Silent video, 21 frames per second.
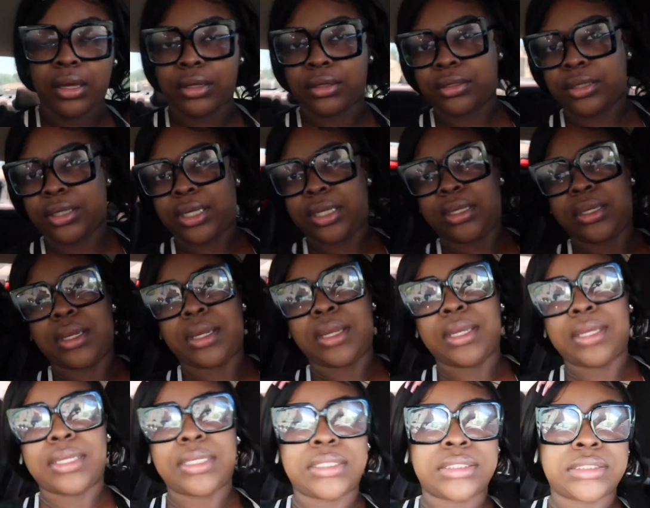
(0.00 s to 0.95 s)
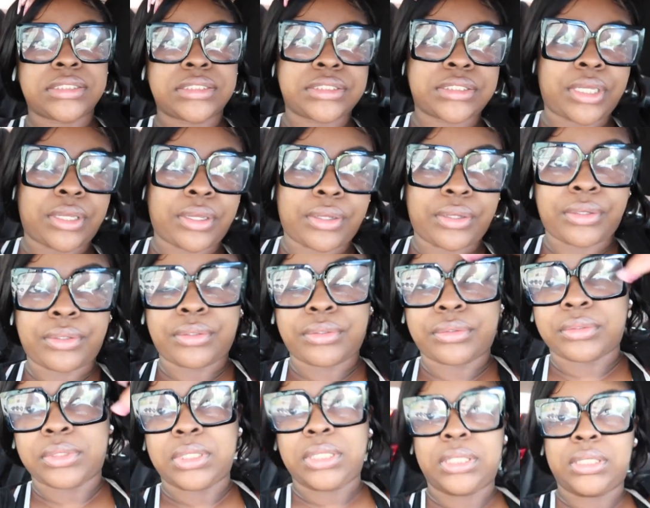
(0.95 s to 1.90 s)
Okay, you guys,
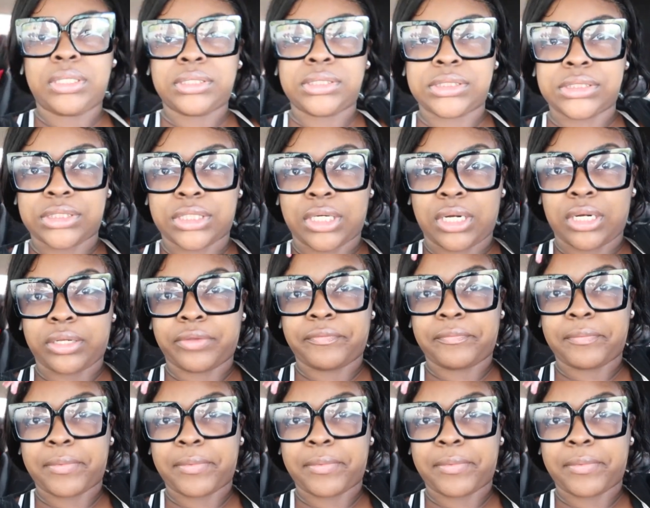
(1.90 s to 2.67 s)
so start of